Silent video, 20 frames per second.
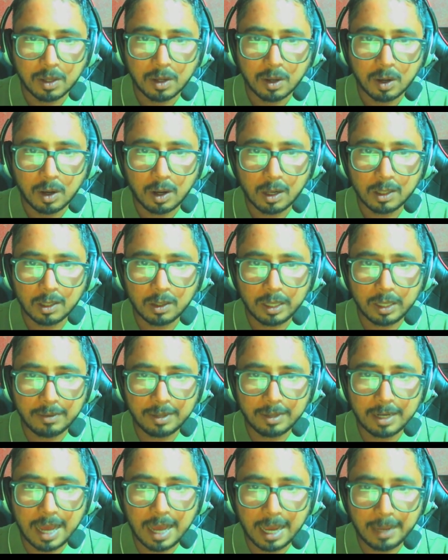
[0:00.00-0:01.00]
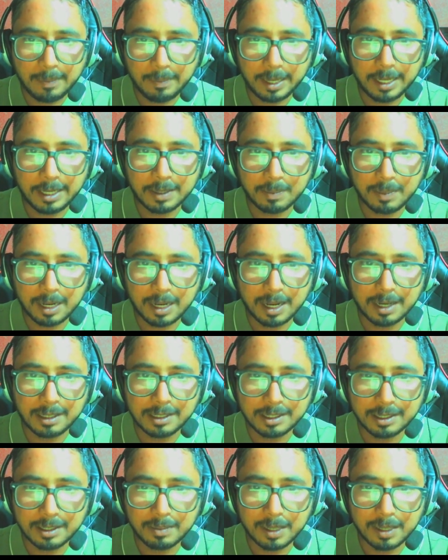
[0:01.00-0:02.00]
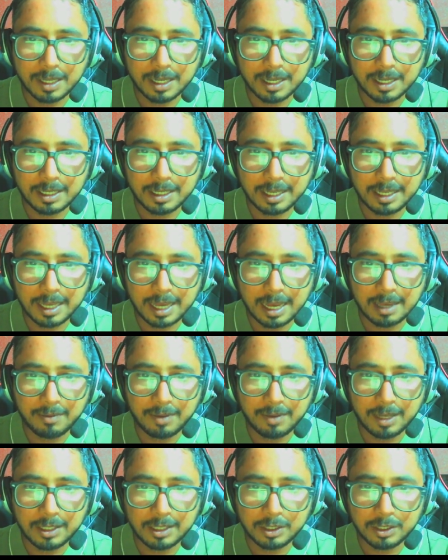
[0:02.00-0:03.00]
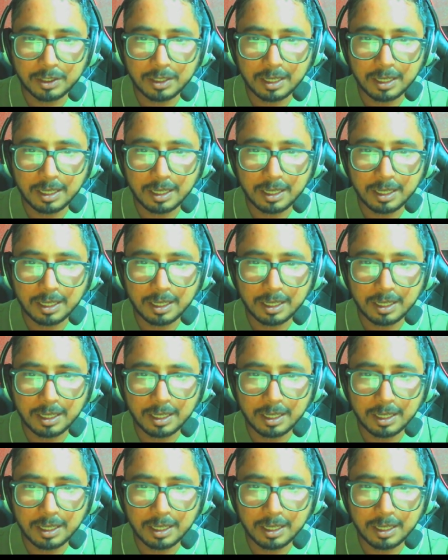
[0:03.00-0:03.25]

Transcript: Although even I made a blunder, but yeah, eventually,